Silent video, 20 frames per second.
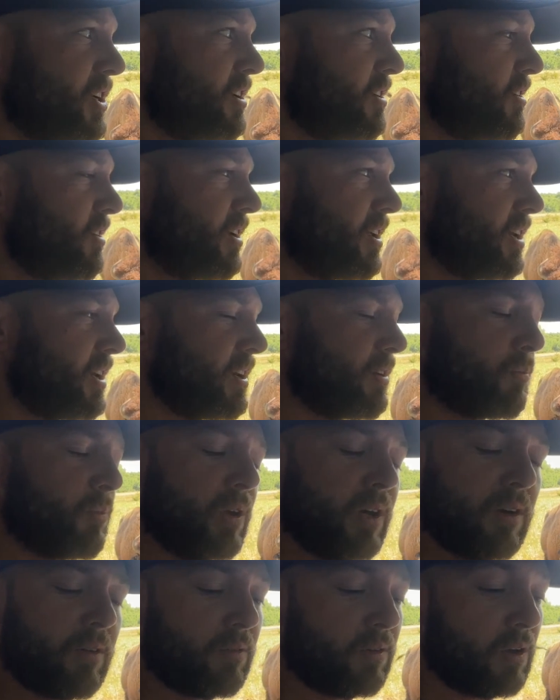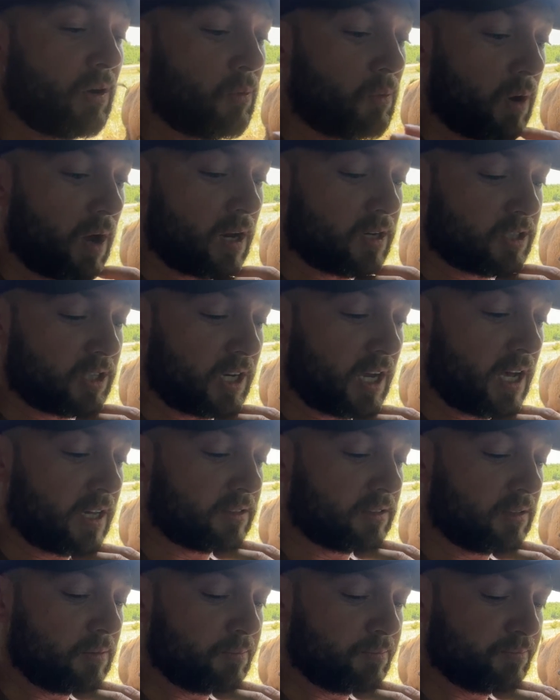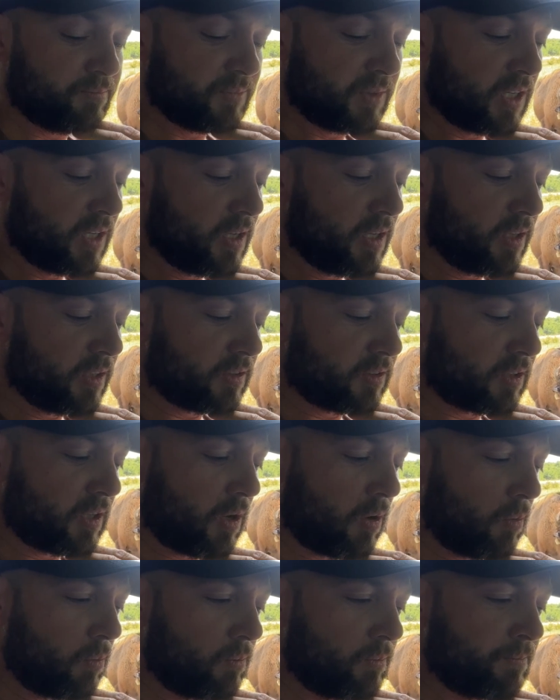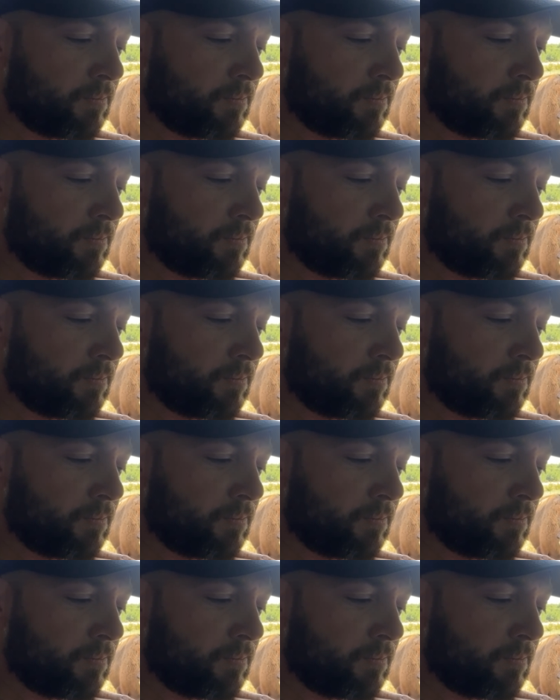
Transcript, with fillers: could, and we don't know why she hasn't. So,